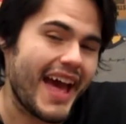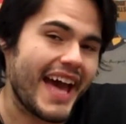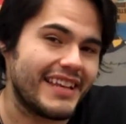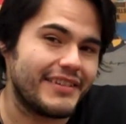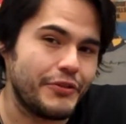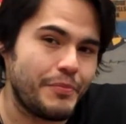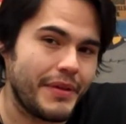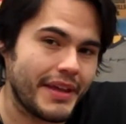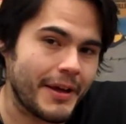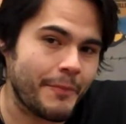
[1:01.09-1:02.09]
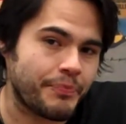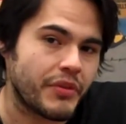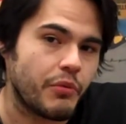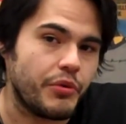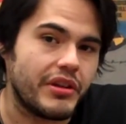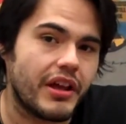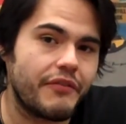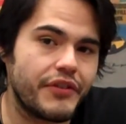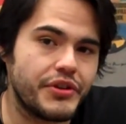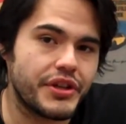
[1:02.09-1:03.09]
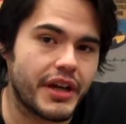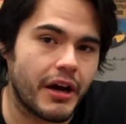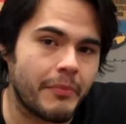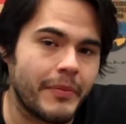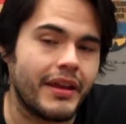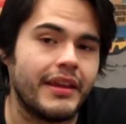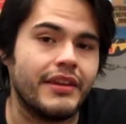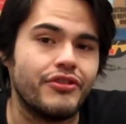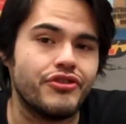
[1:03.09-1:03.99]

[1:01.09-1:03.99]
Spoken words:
at 2 p.m. We'd love for you to come and